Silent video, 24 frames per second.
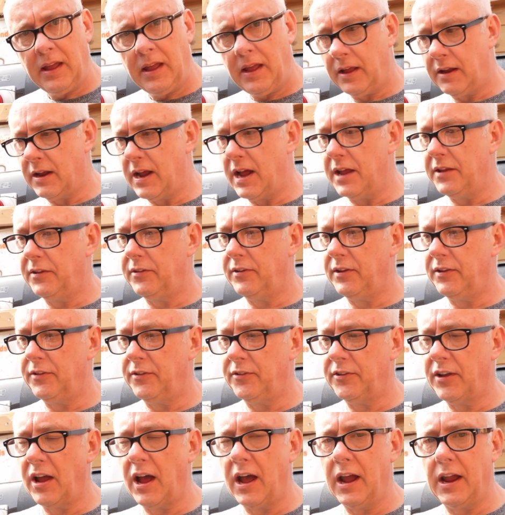It has
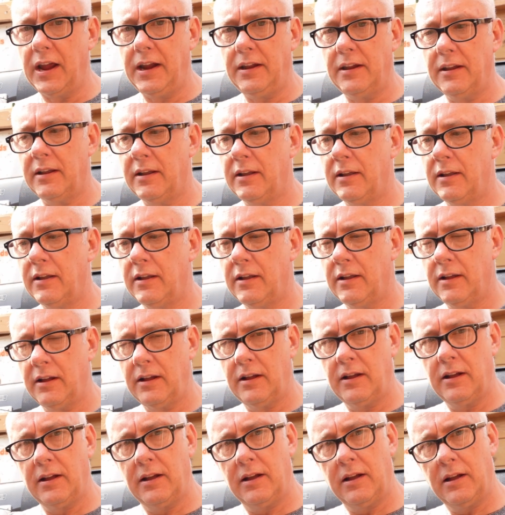inside
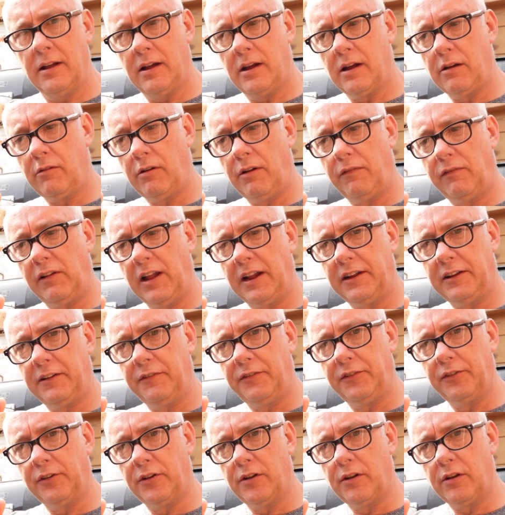a reflective
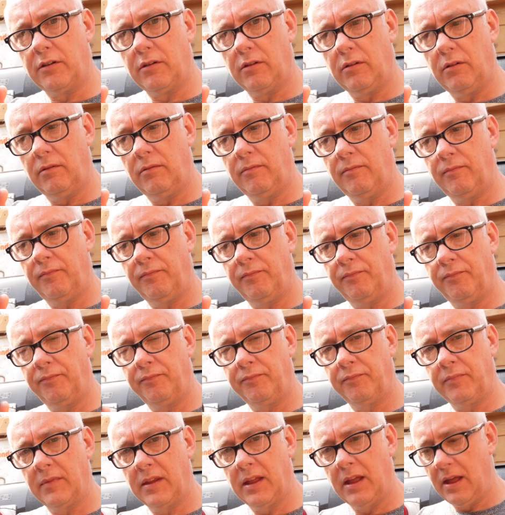circle
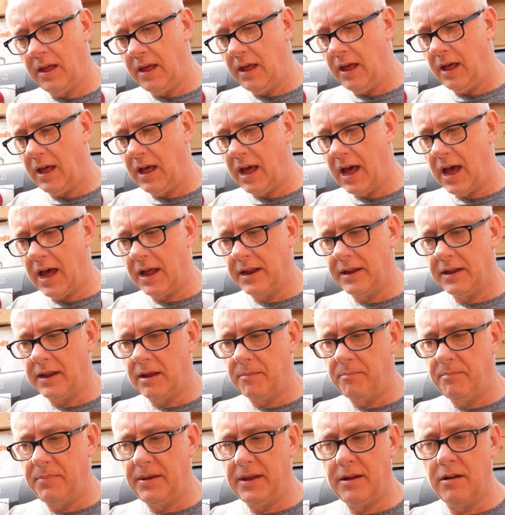and a
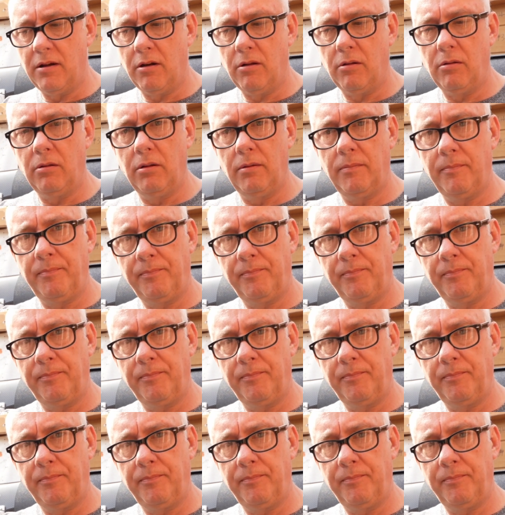pinhole